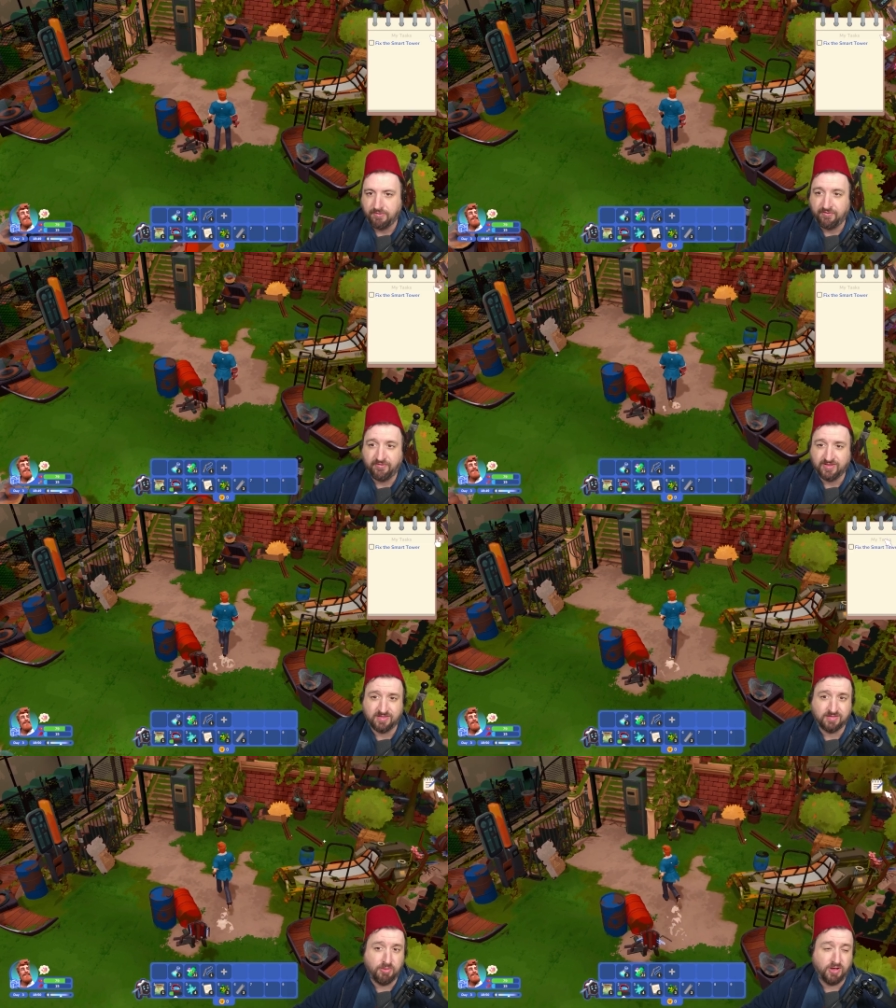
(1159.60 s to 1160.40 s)
if I fix
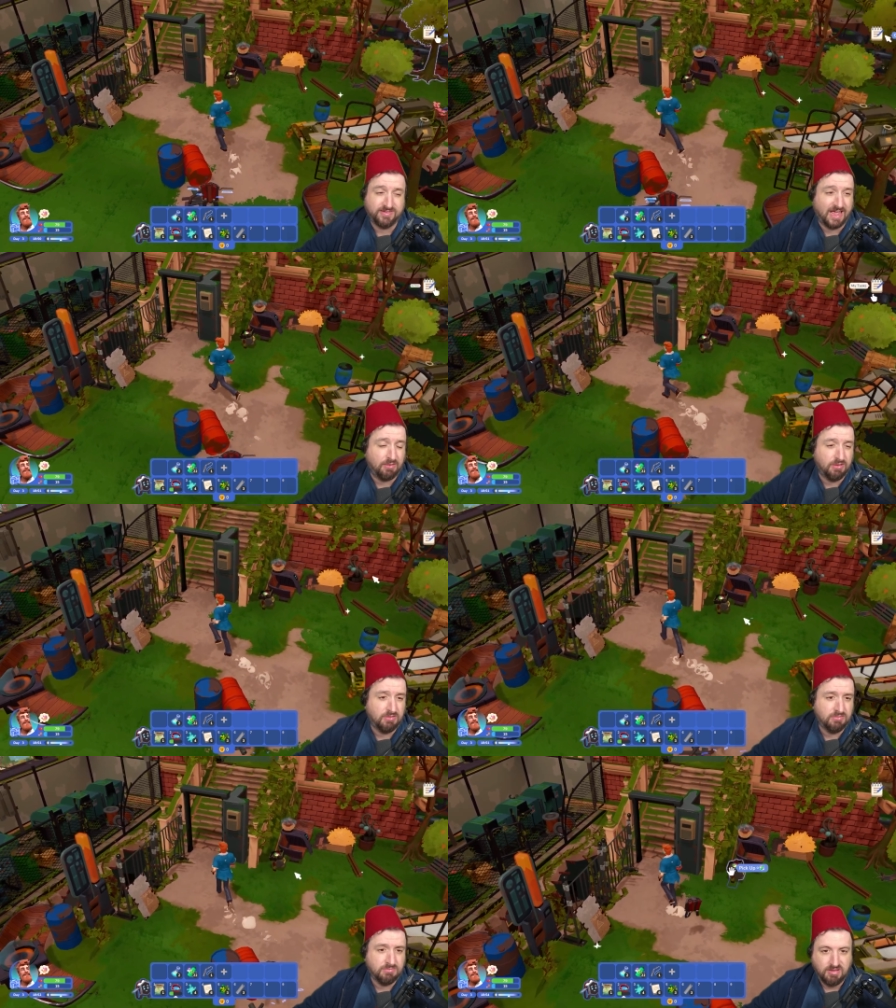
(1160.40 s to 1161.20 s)
the smart
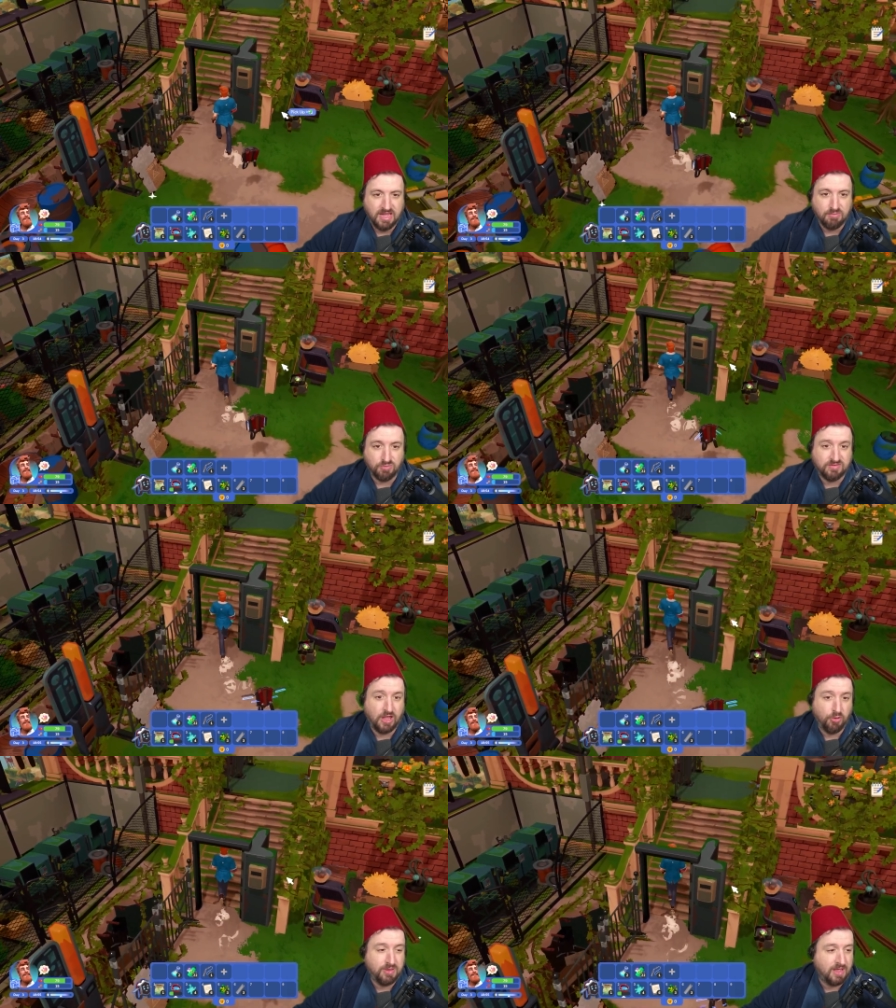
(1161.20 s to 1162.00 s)
tower... It will
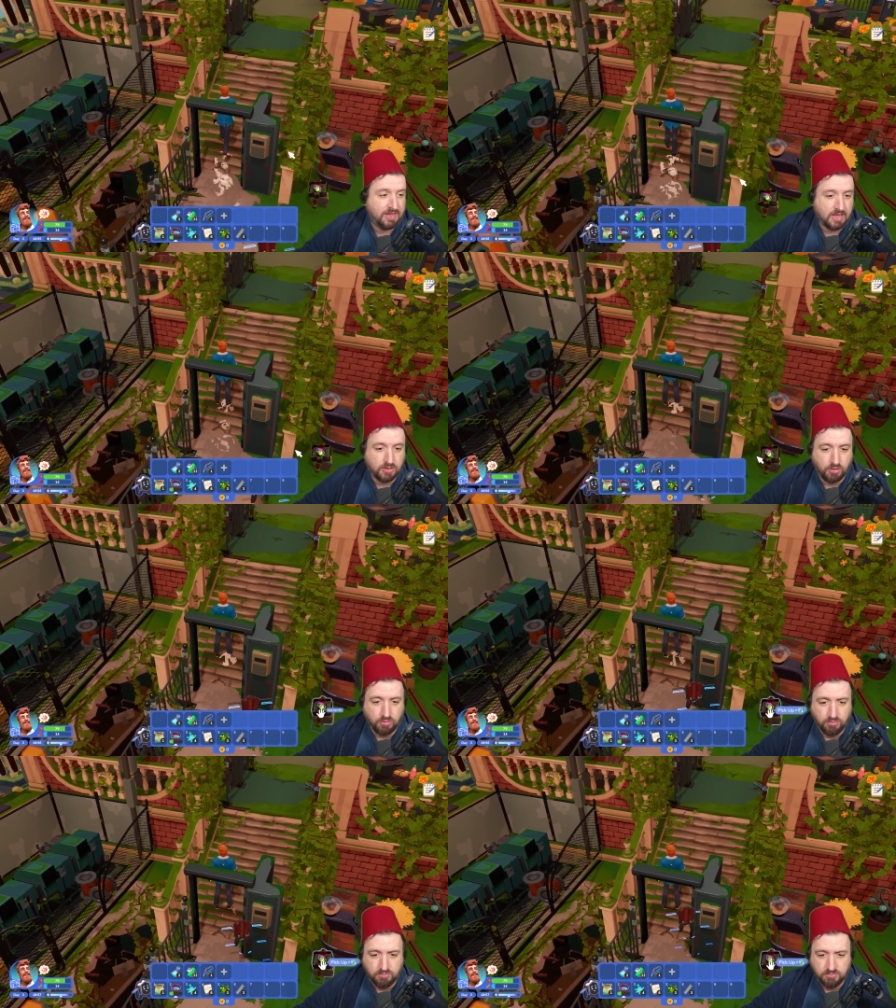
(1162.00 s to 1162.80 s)
tell me how to get coal.